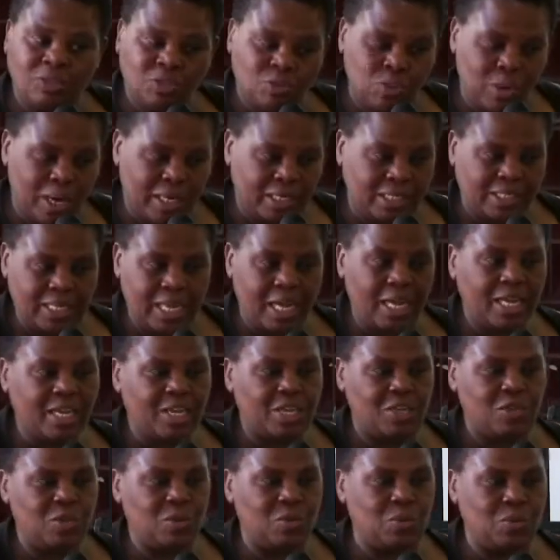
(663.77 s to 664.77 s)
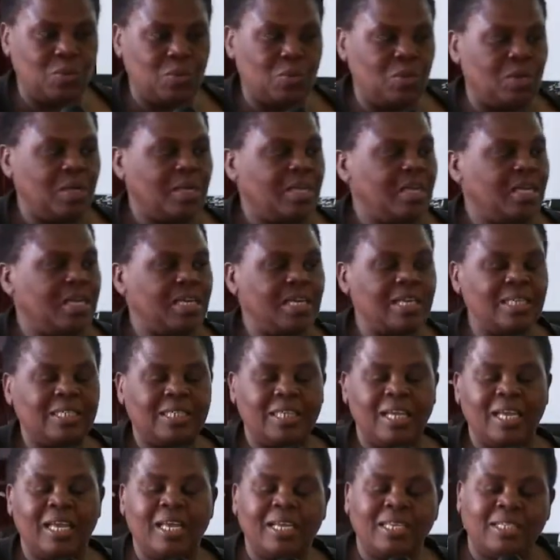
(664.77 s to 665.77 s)
to attack you,
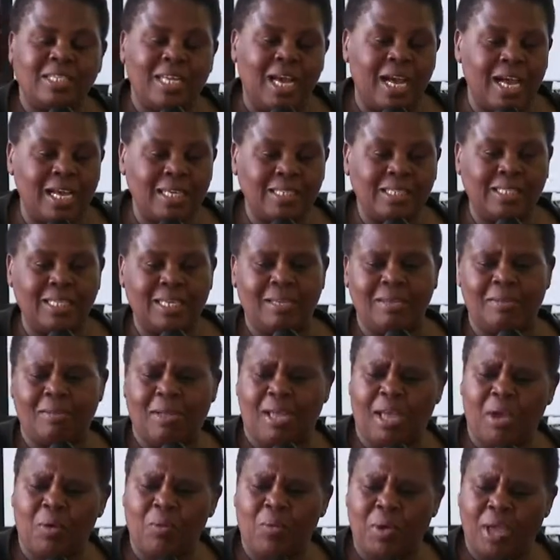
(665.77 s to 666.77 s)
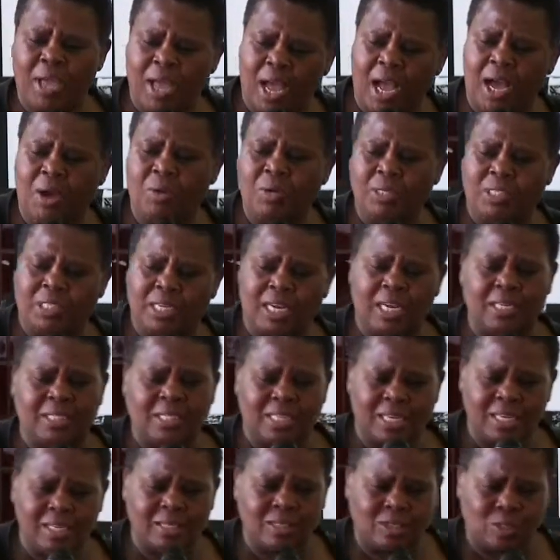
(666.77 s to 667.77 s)
it has a way how it
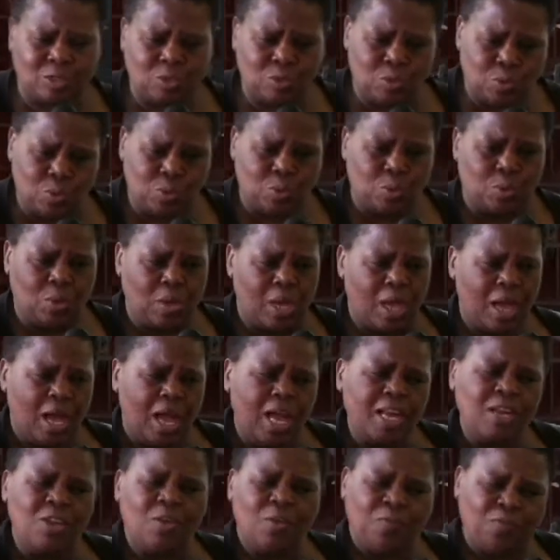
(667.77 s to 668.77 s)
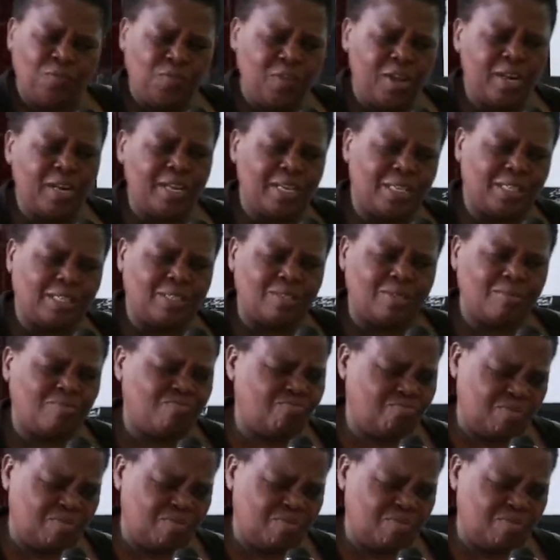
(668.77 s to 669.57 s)
attacks you, and you feel it,